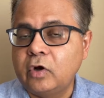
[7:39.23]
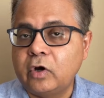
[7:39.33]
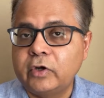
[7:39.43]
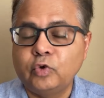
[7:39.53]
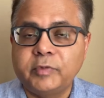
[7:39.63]

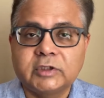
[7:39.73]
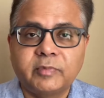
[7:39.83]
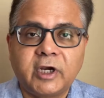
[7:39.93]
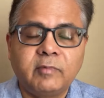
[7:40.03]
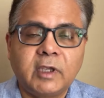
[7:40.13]
or you may
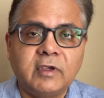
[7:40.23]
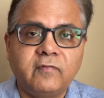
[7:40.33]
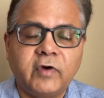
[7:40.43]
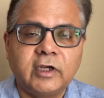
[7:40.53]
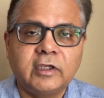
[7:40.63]
spend maybe
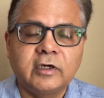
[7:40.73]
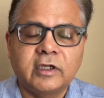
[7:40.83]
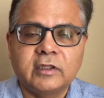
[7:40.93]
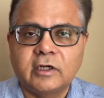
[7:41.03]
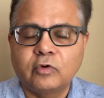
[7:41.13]
one year
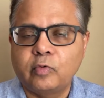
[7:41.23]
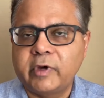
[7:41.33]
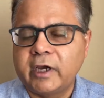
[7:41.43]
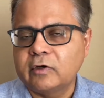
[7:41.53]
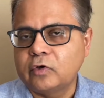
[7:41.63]
and then go
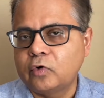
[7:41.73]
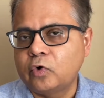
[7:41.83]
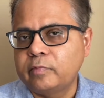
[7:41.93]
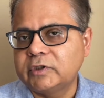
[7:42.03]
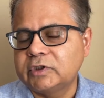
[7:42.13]
back to your
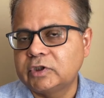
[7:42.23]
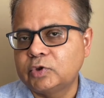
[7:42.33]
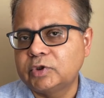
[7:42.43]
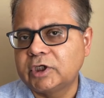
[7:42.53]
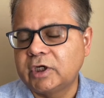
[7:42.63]
home
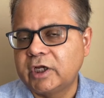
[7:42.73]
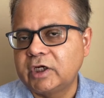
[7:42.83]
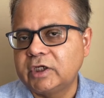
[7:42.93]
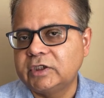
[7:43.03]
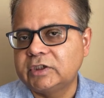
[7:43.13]
institution
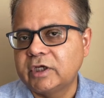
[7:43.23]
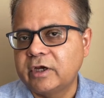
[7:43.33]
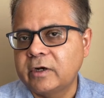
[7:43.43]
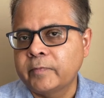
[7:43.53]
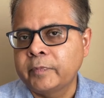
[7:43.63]
and teach
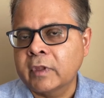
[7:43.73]
there.